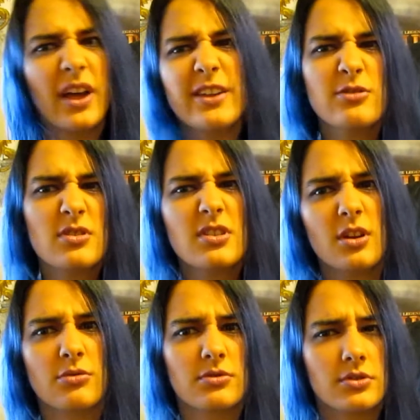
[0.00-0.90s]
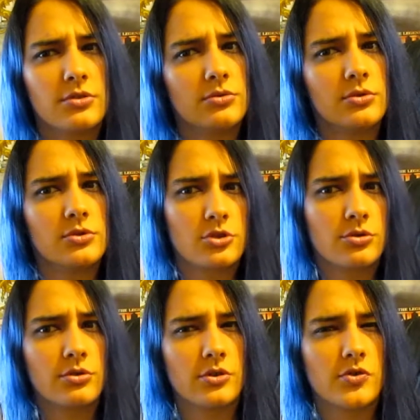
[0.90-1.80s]
I usually don't do true
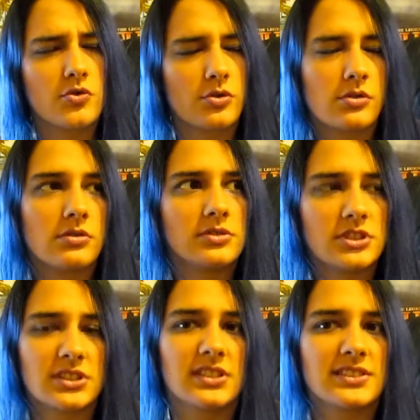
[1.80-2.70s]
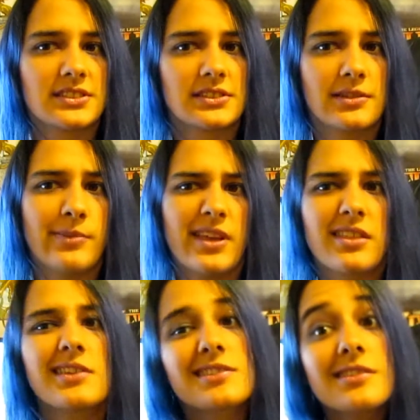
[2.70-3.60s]
neutral just because it can make
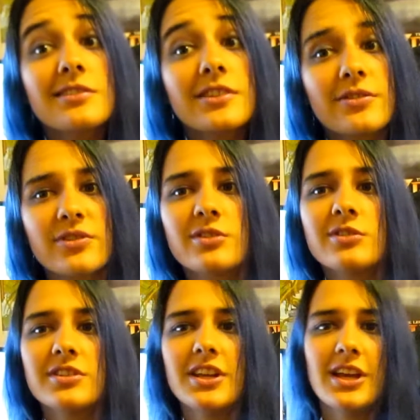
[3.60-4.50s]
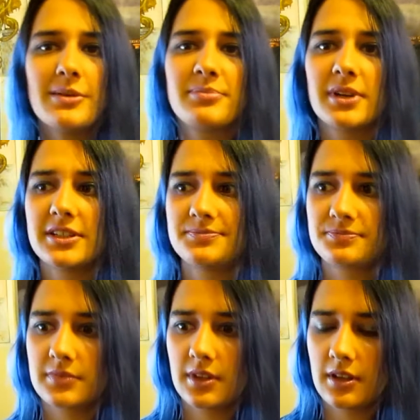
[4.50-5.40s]
things a little difficult, but
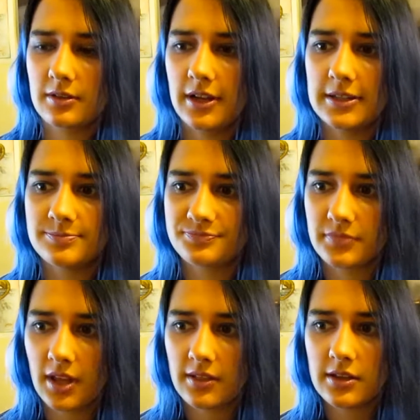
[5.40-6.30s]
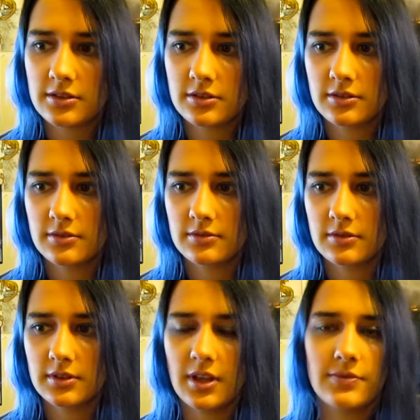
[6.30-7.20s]
I'll
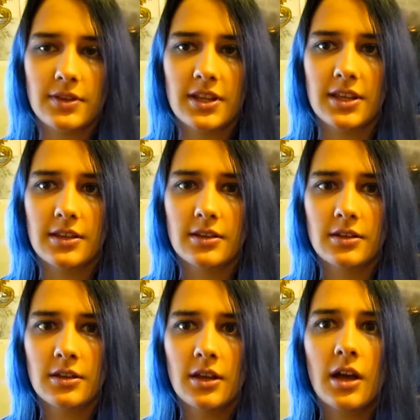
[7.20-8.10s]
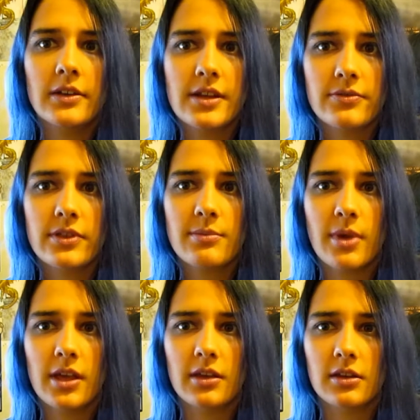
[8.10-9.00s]
definitely
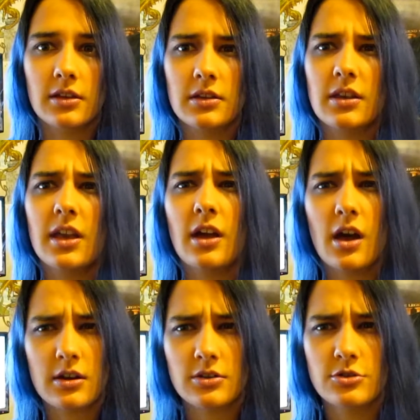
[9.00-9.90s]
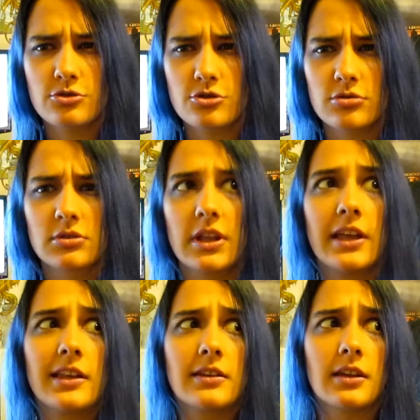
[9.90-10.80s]
make a chaotic neutral
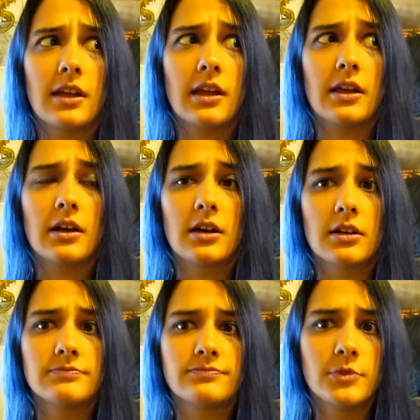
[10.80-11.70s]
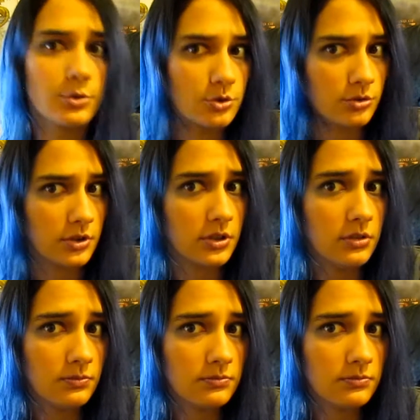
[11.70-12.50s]
and a neutral good.